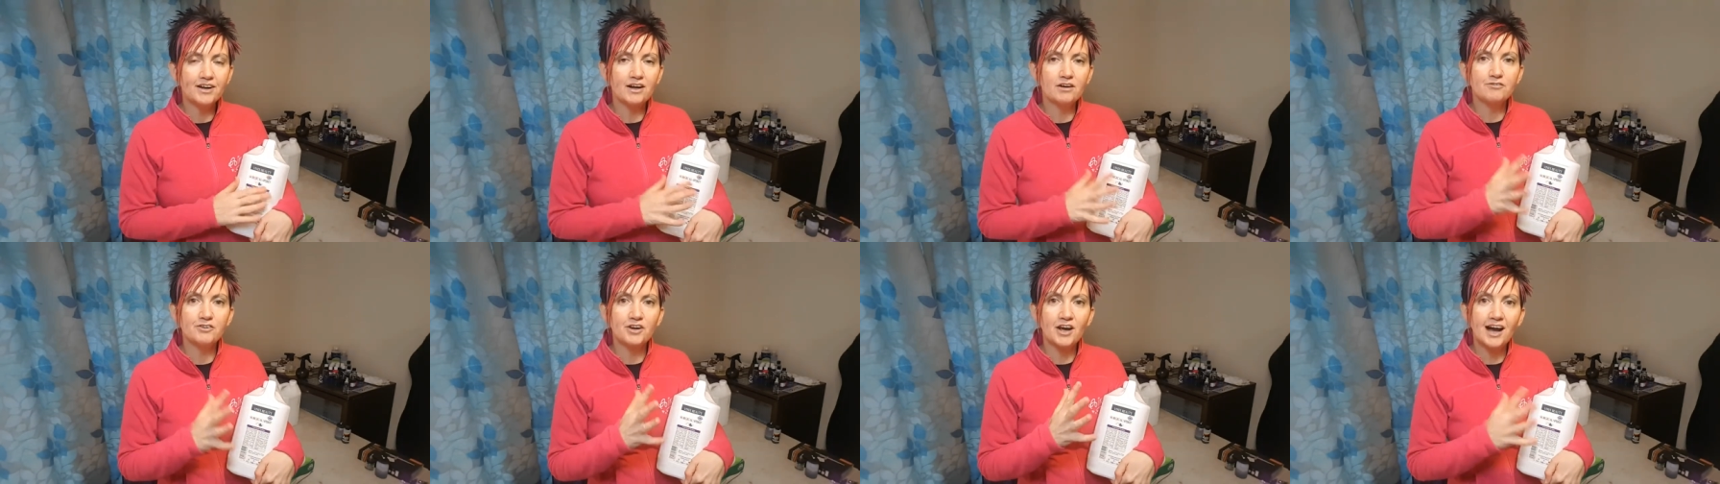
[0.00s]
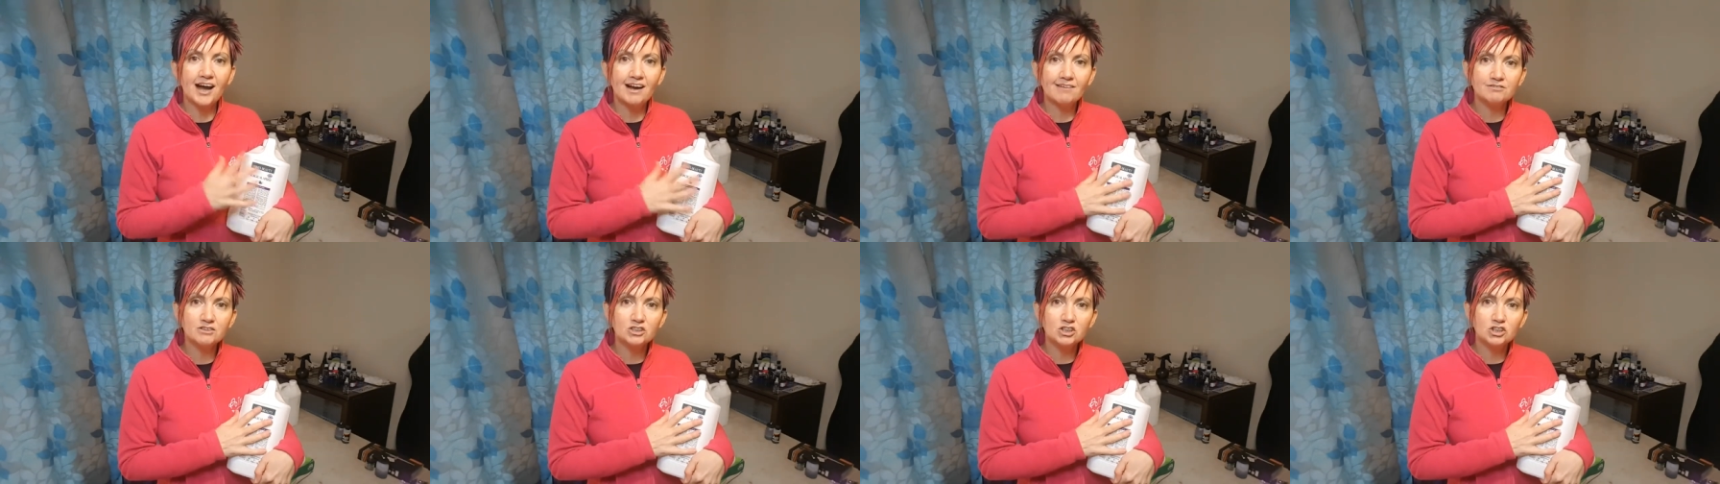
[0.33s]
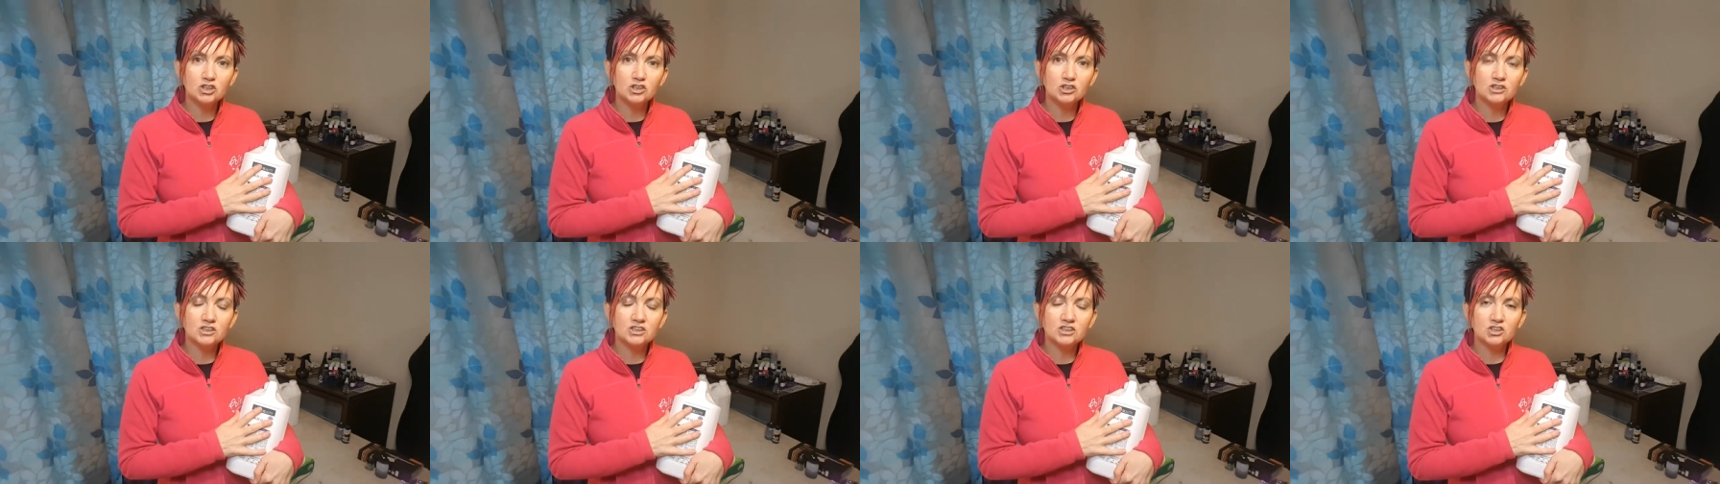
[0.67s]
Now, if you
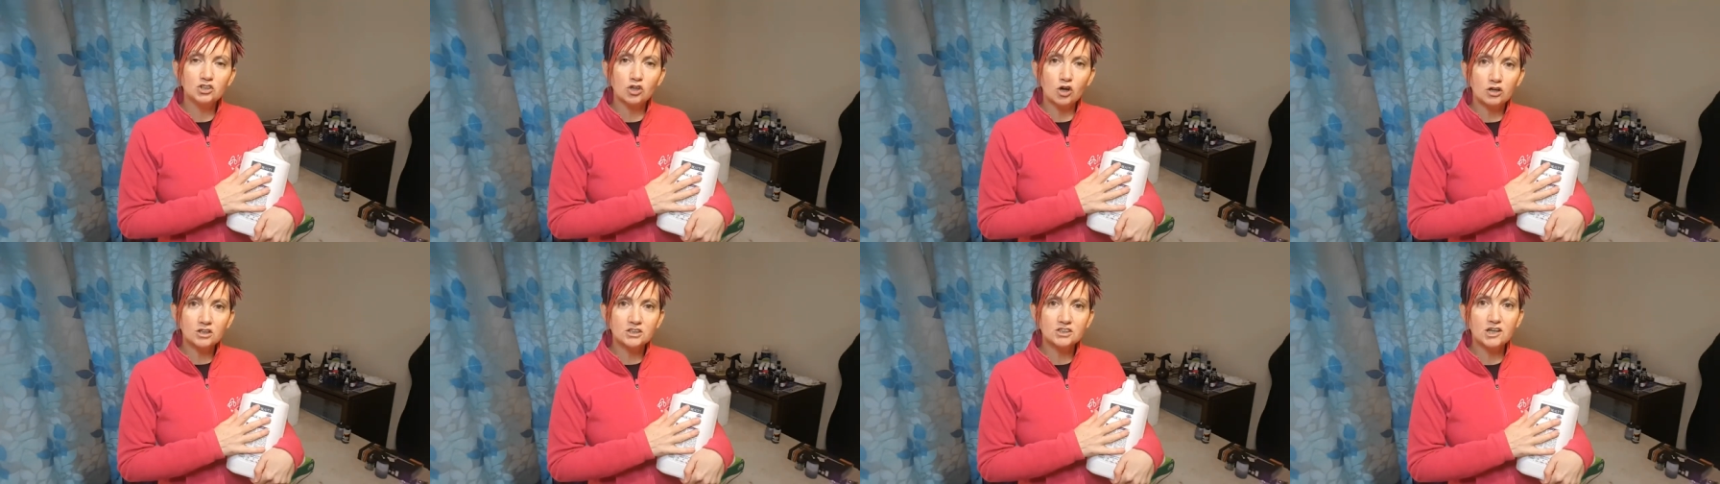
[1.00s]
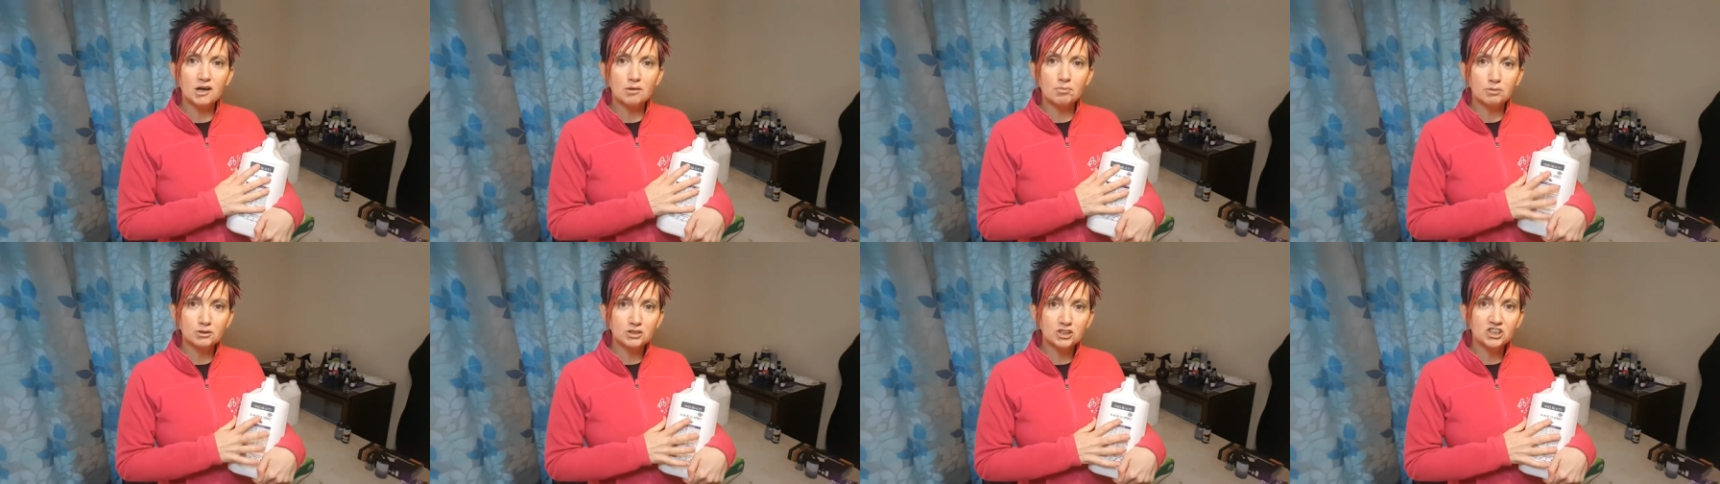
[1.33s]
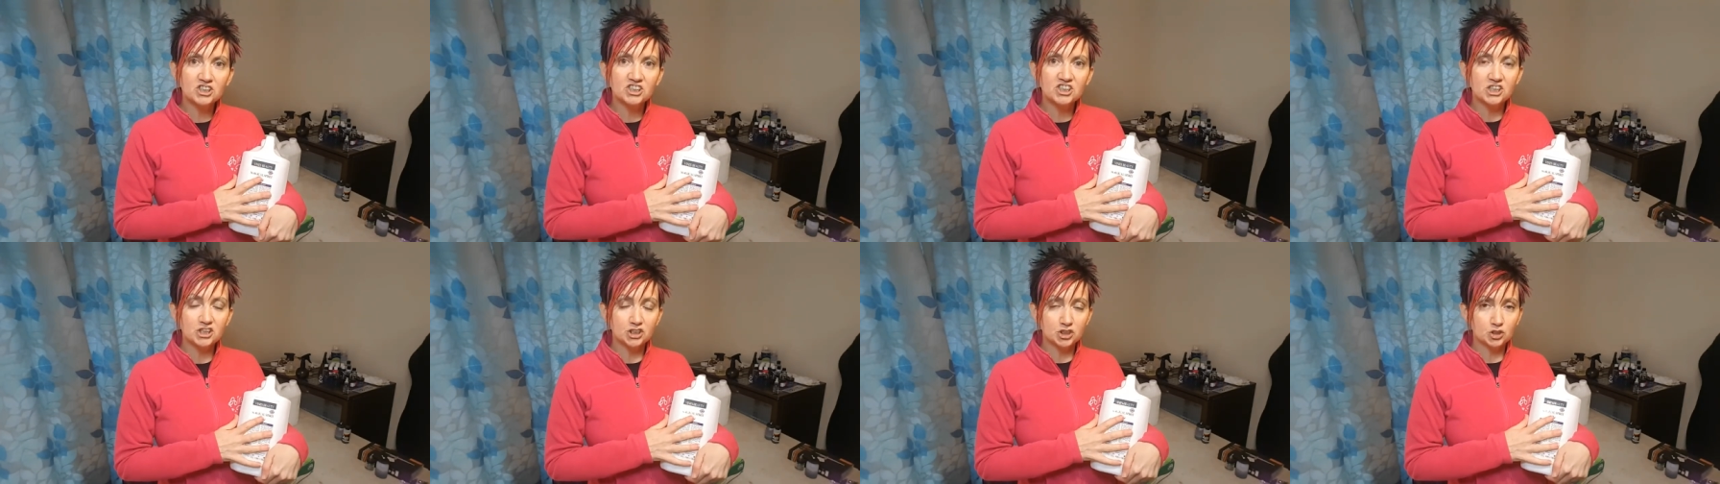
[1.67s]
haven't stocked up on your
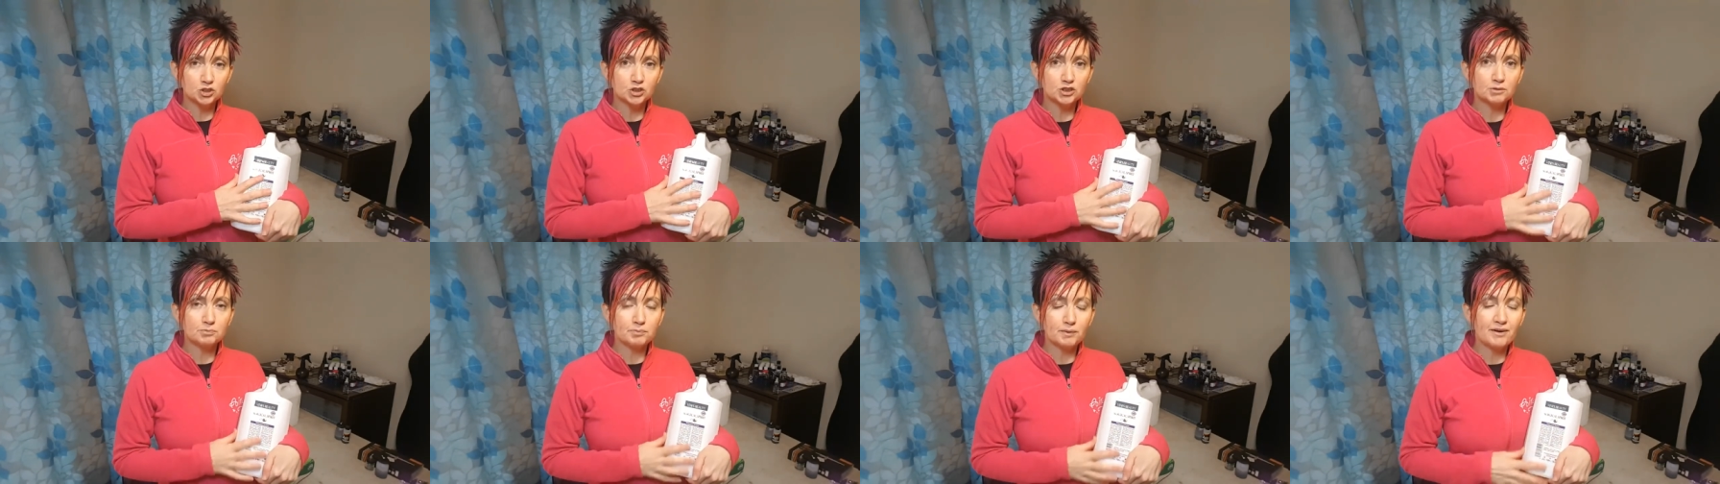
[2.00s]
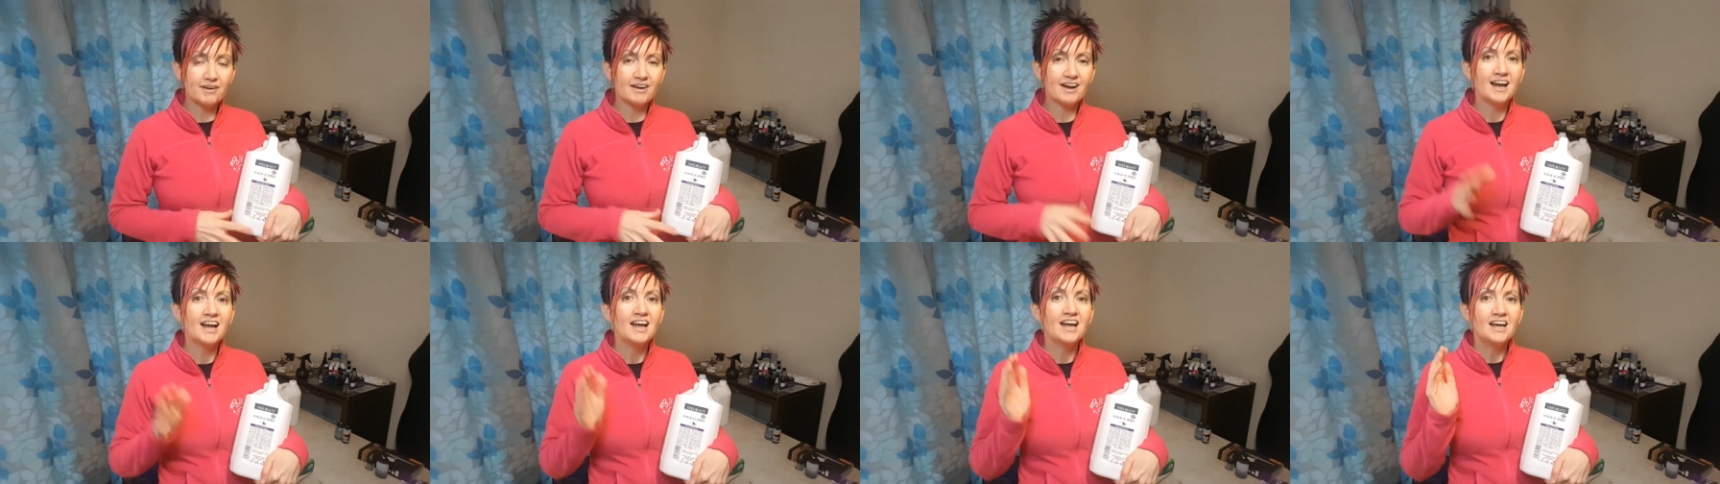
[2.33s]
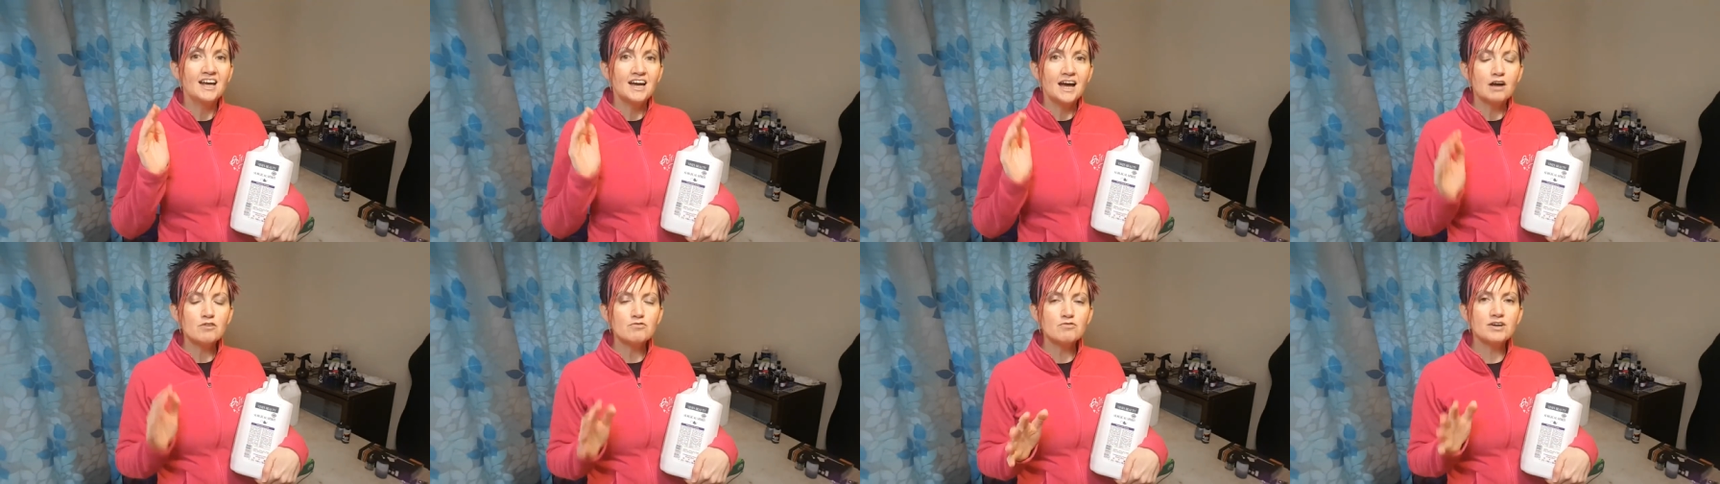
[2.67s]
surgical spirit,
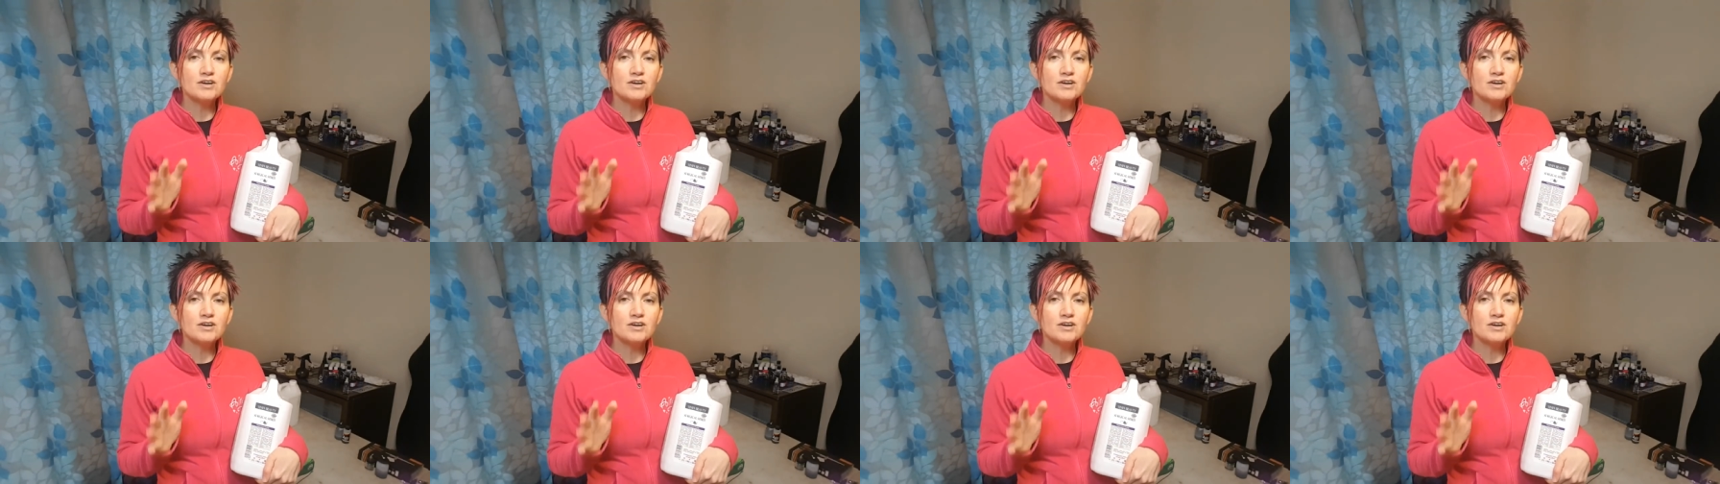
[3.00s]
I